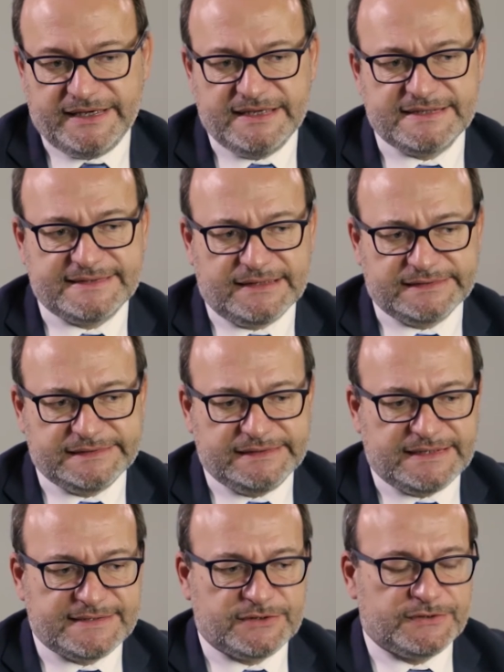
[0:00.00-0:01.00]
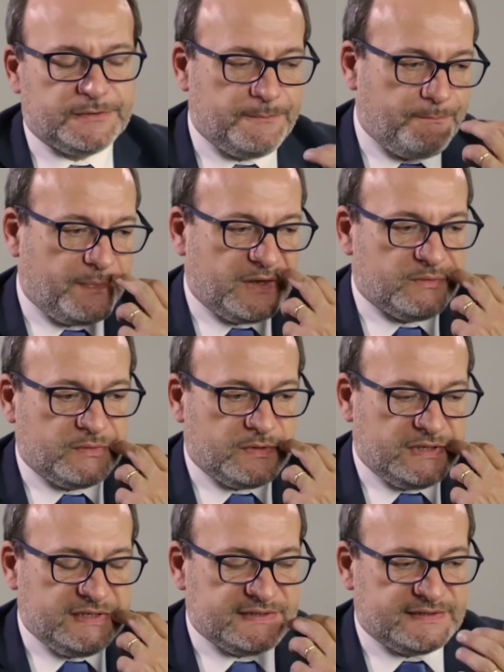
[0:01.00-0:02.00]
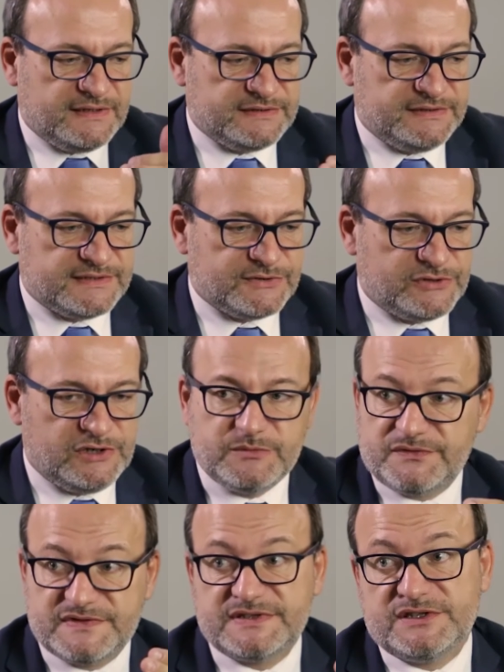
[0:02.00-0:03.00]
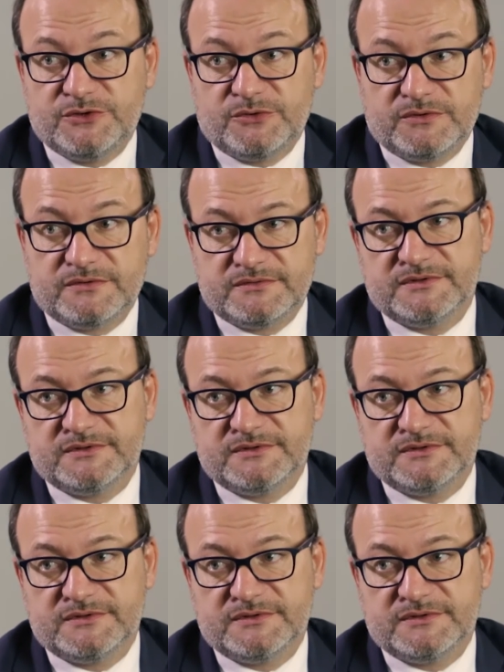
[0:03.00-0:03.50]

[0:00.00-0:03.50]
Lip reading: It started as a club of CEOs.